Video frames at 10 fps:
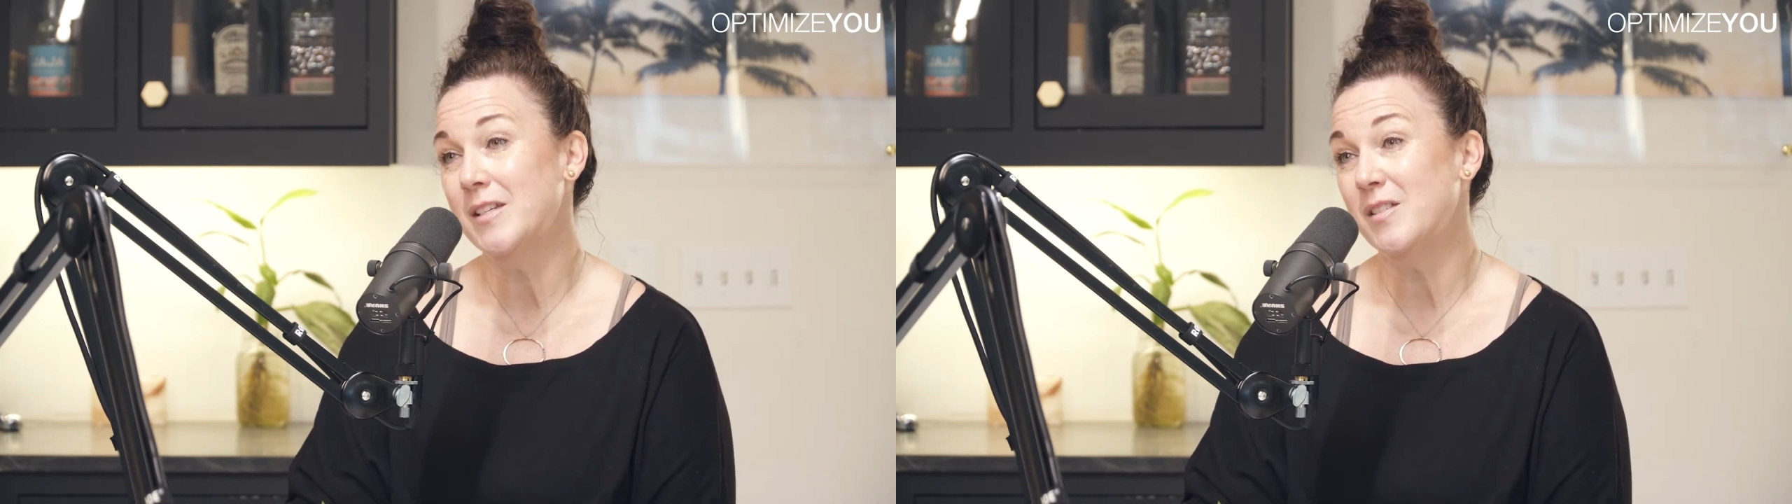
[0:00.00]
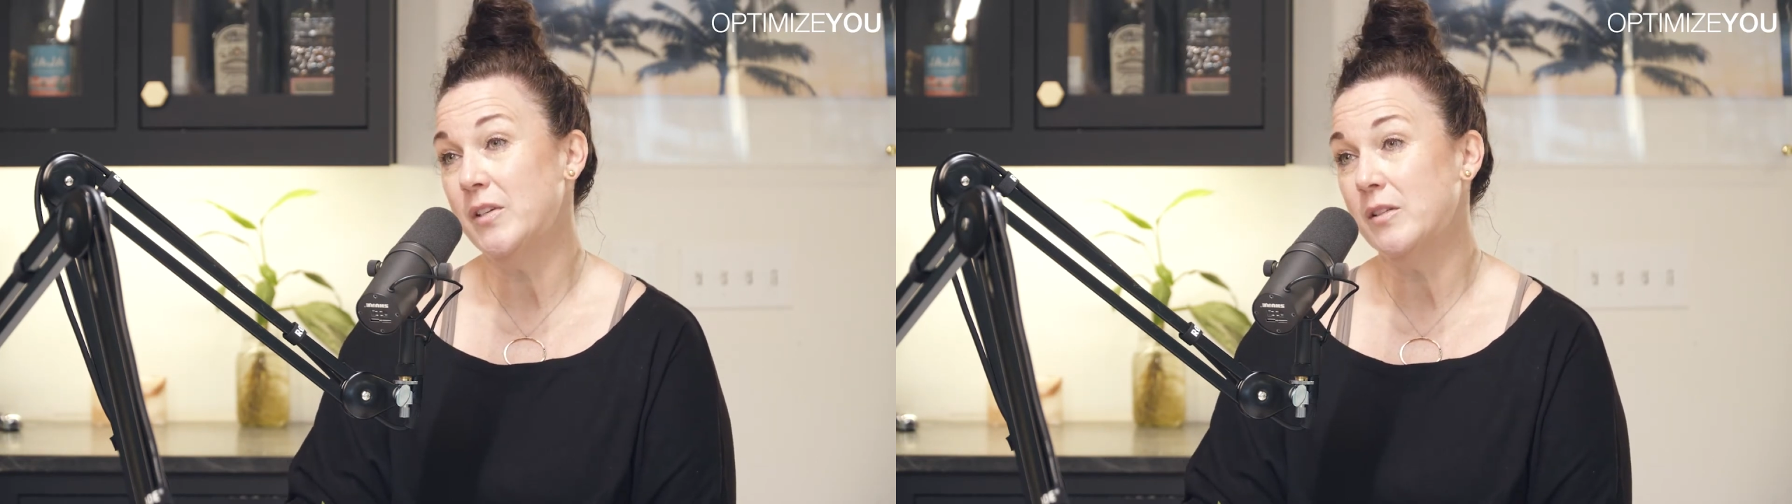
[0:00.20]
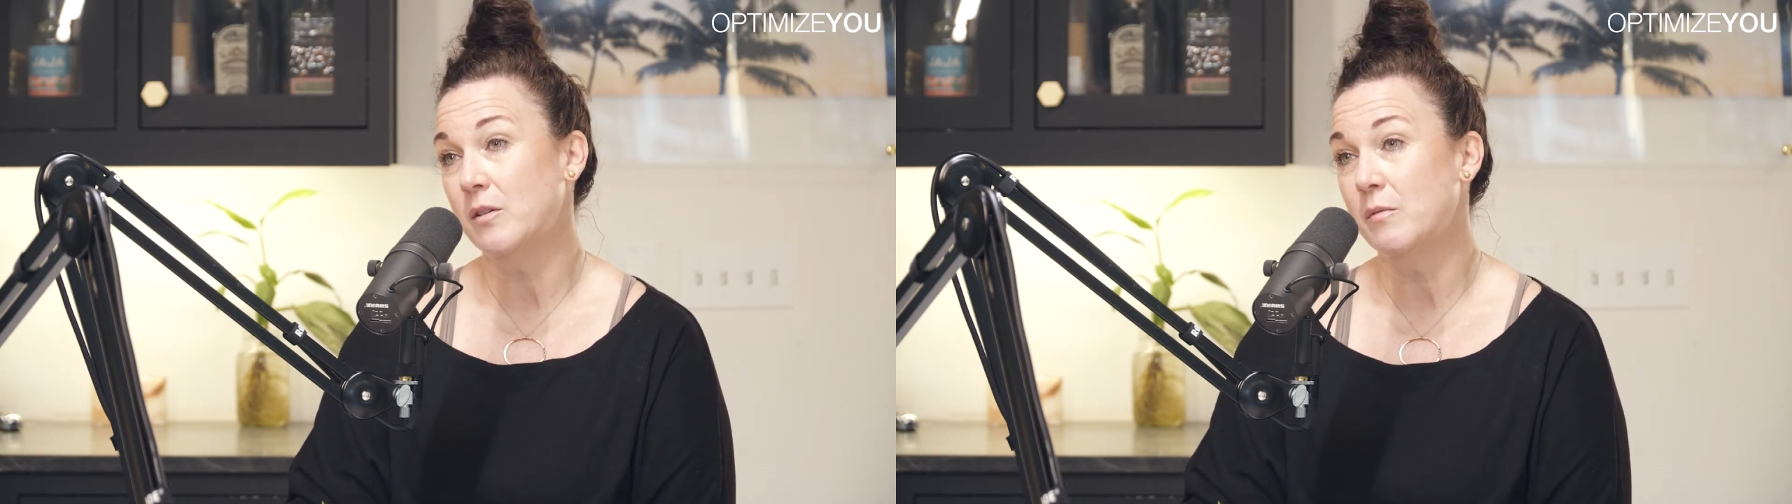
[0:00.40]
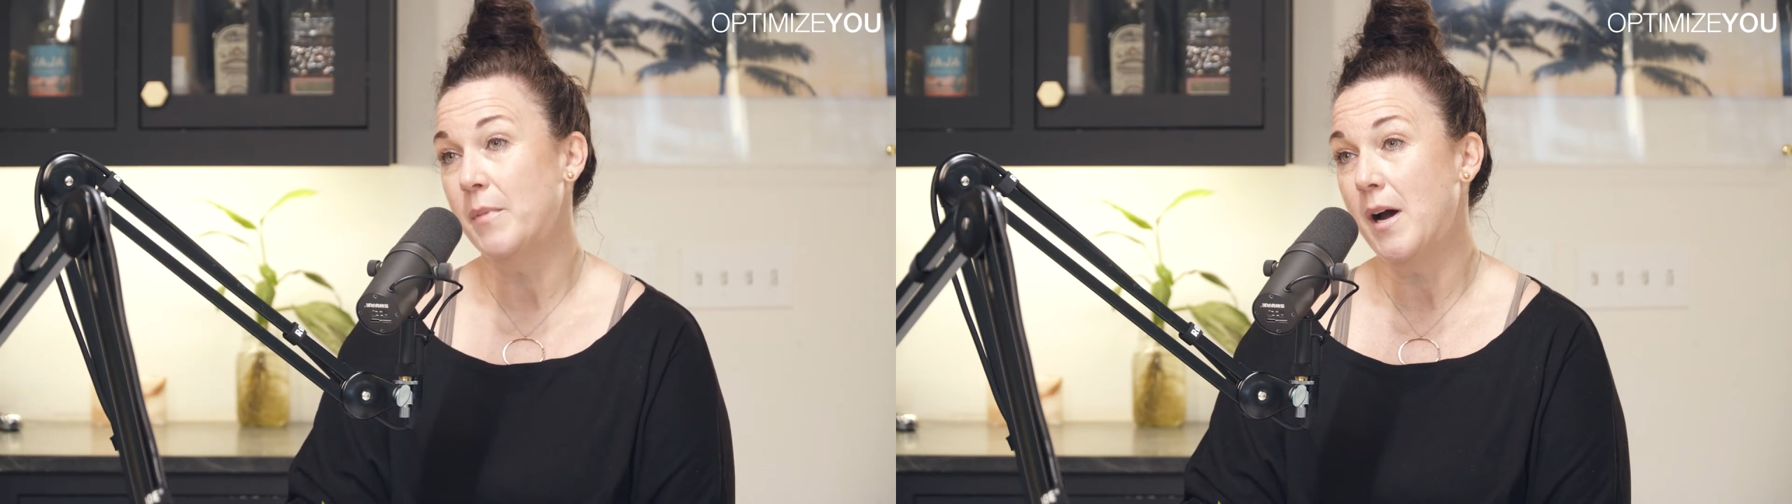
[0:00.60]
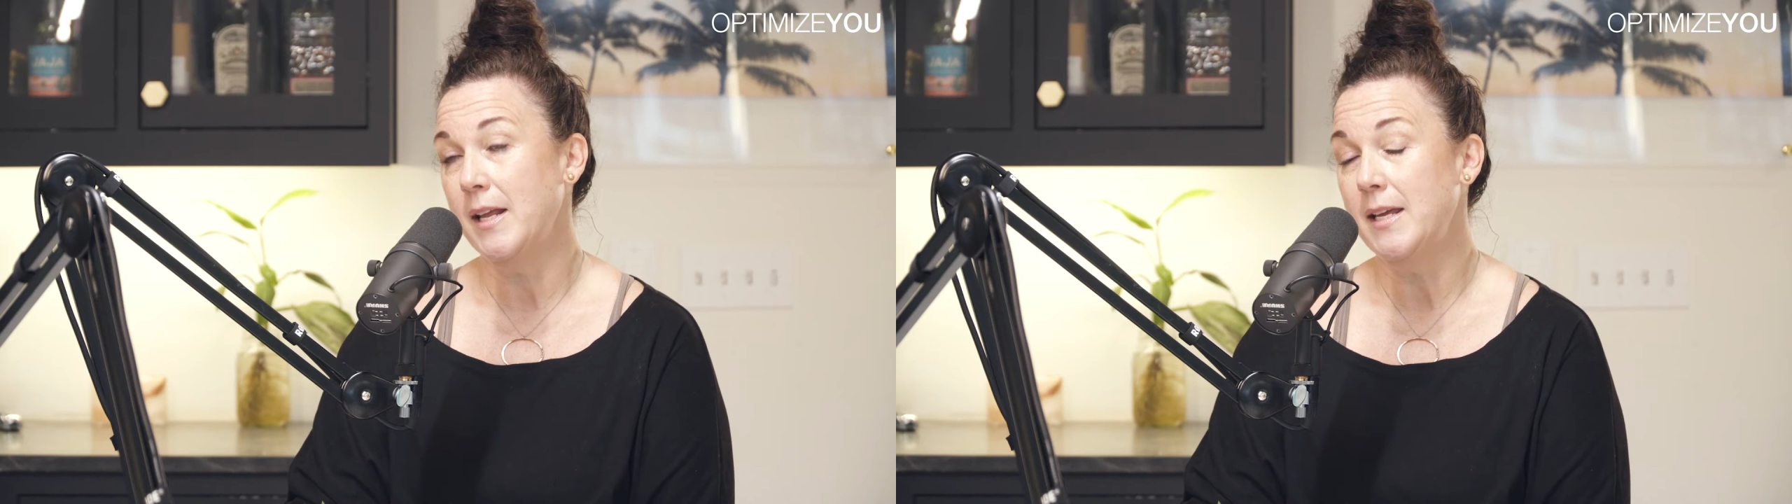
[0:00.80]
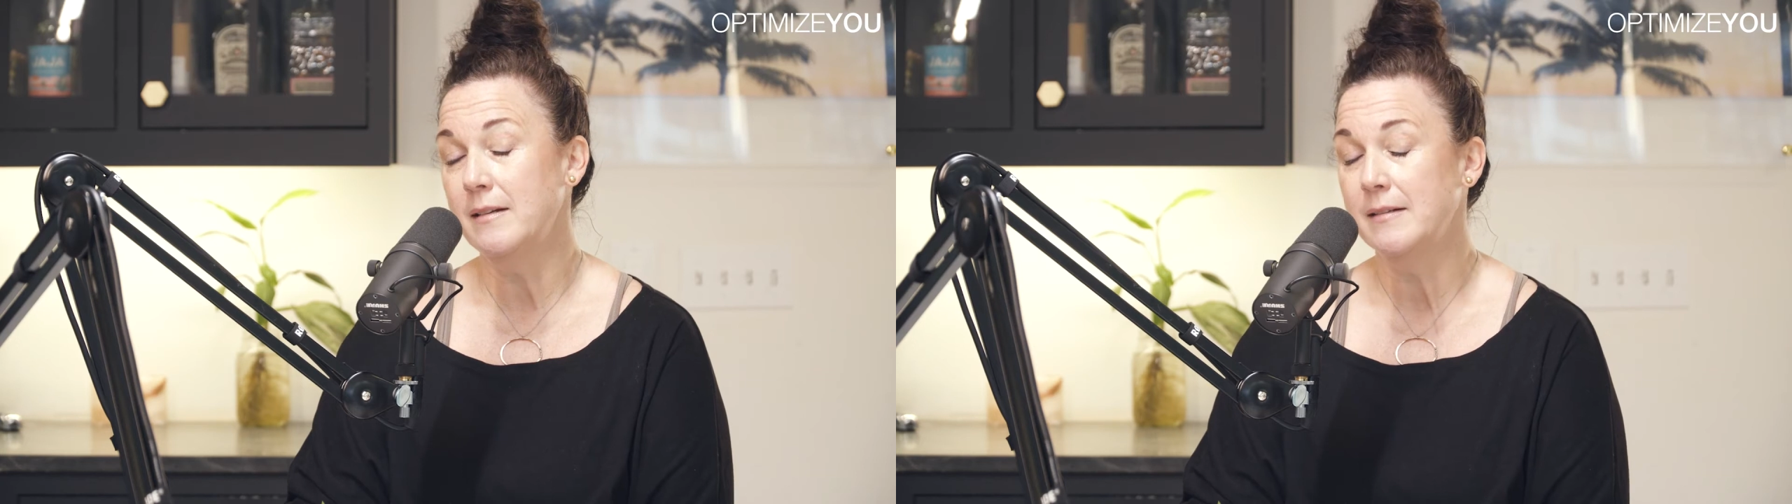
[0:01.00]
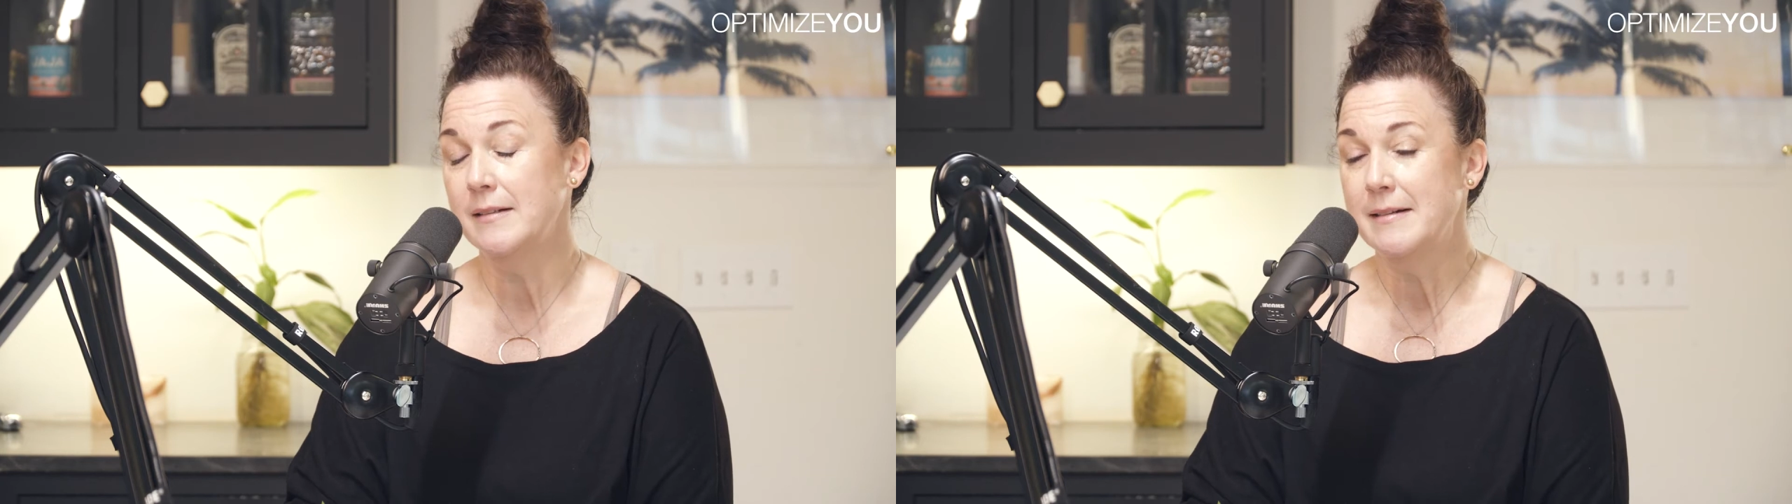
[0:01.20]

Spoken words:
this physical body,